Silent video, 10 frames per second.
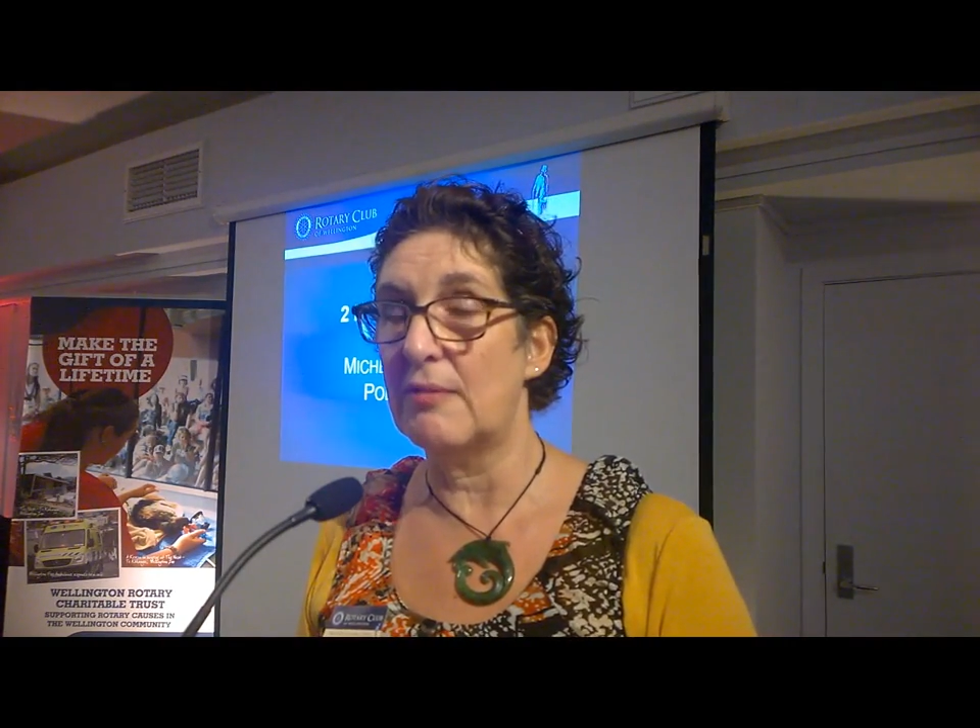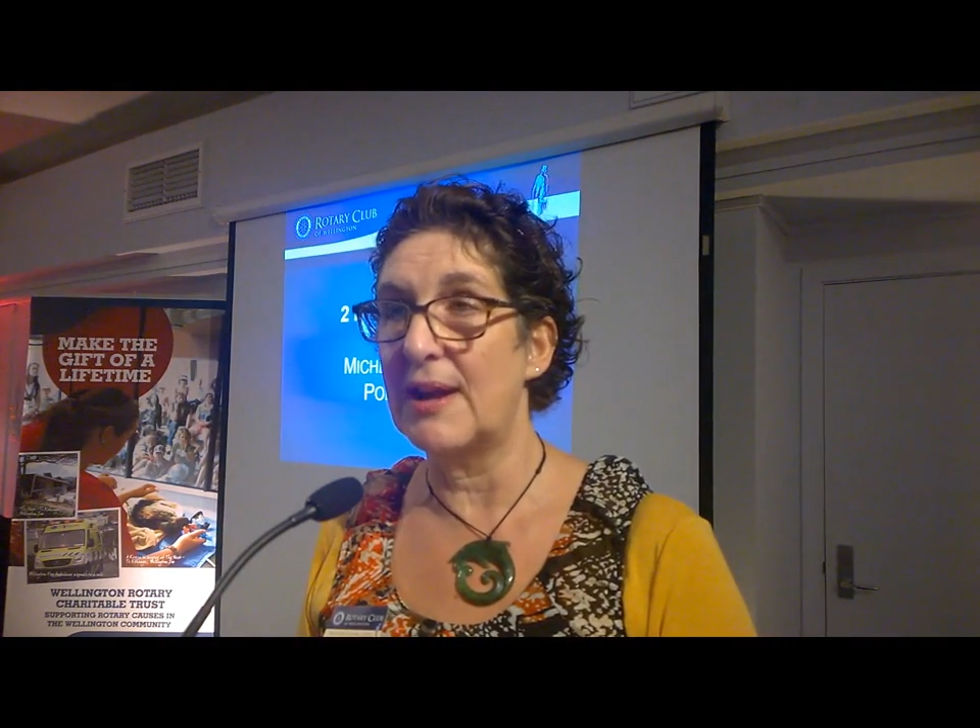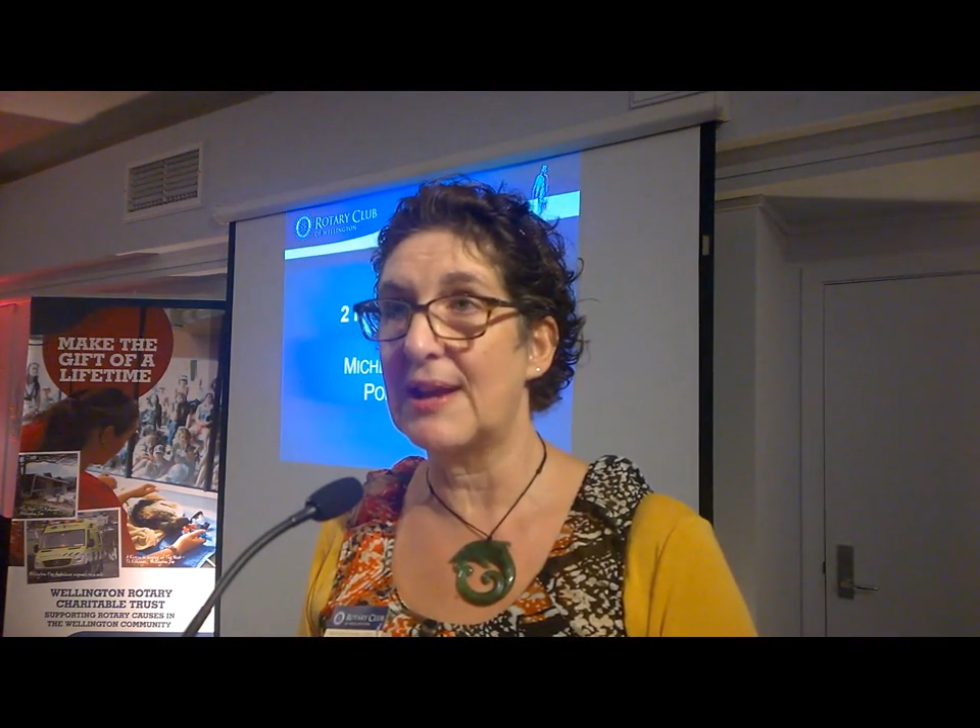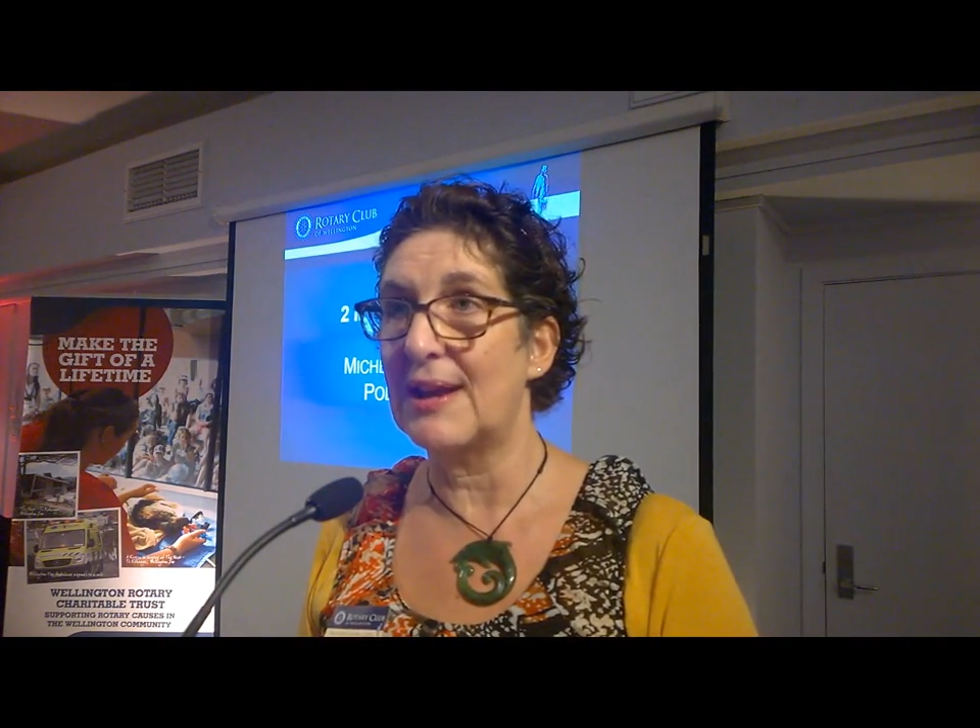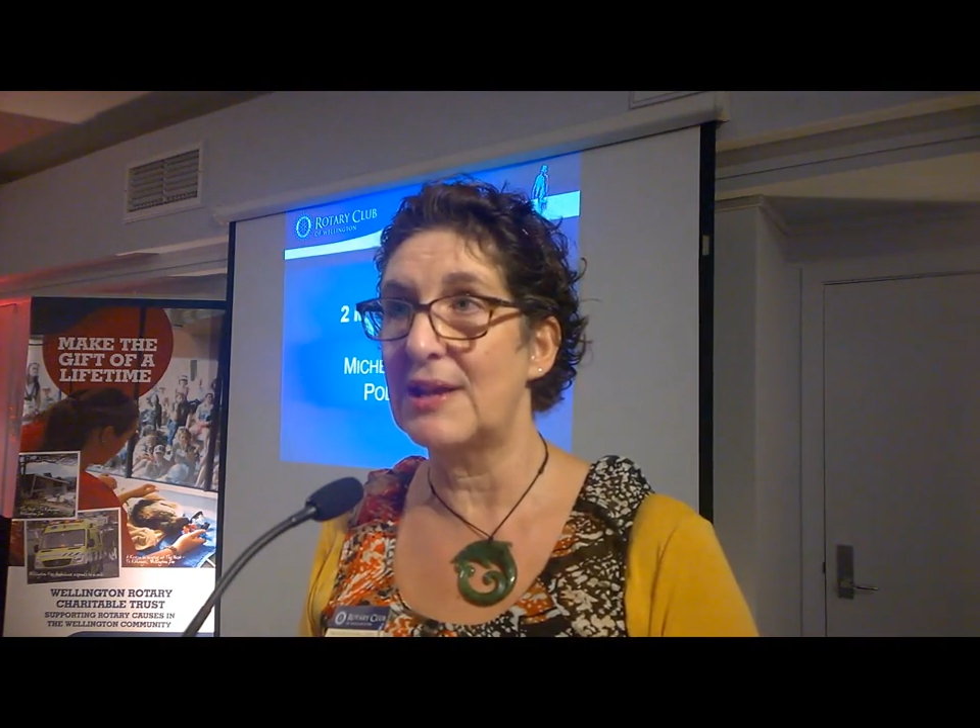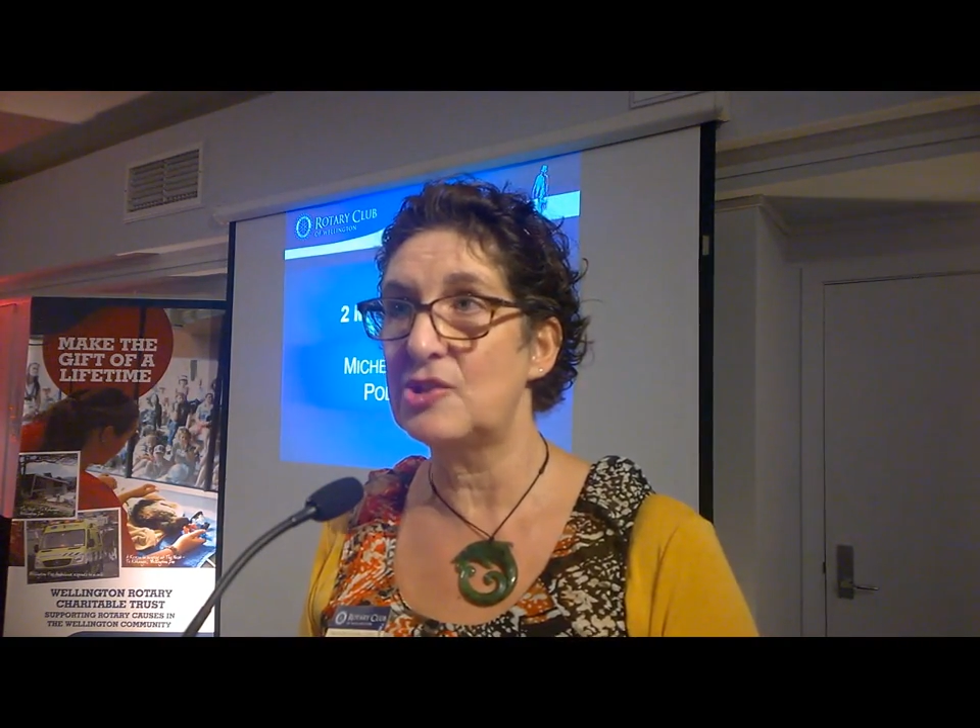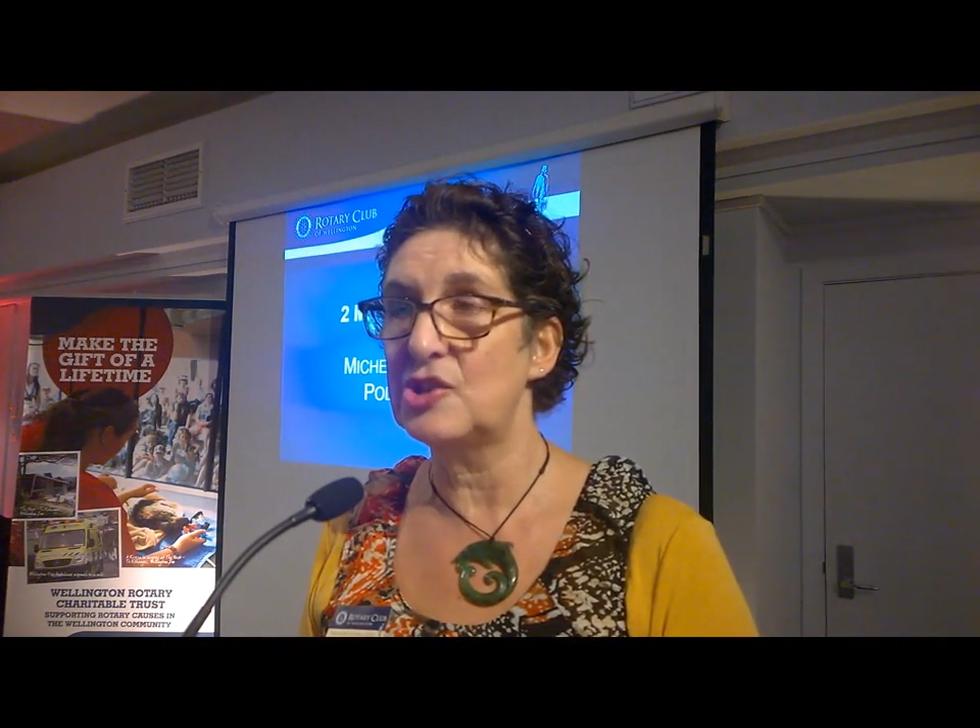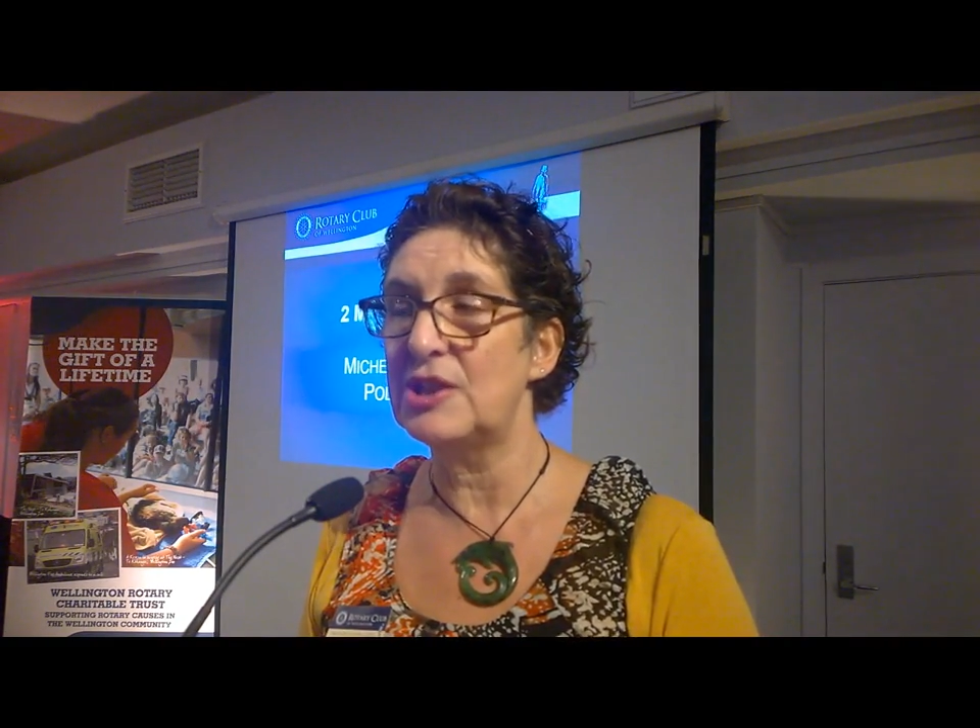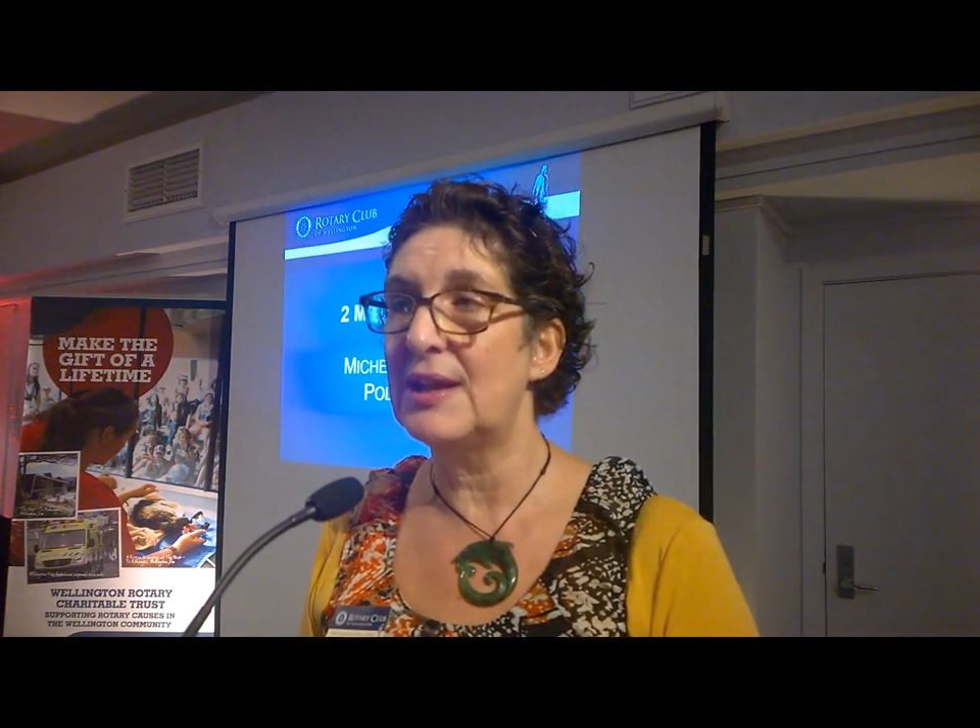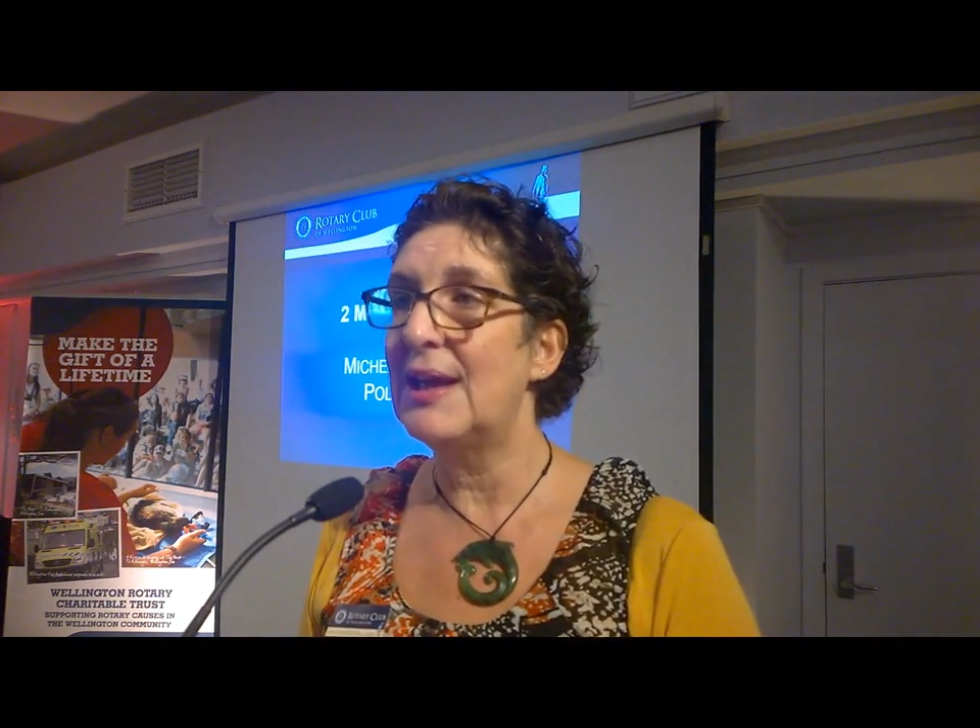
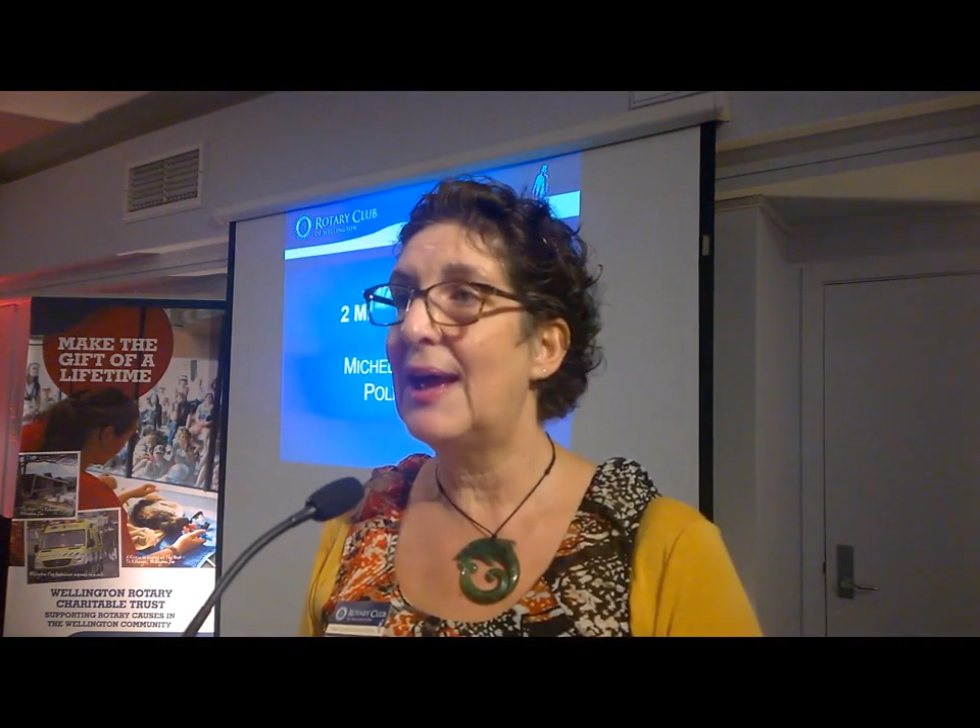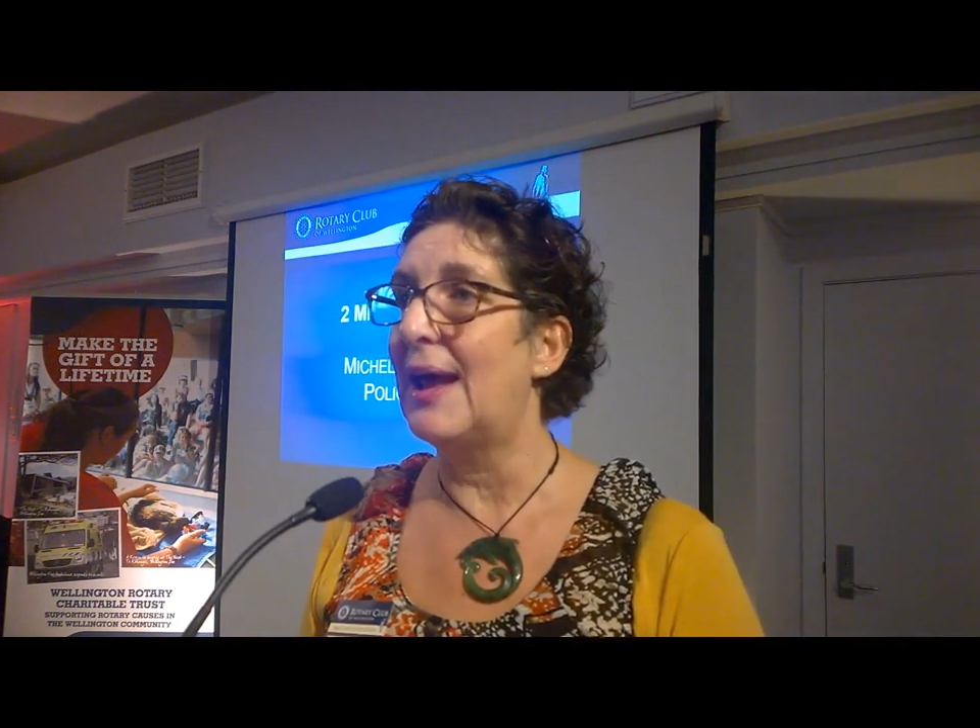eradication.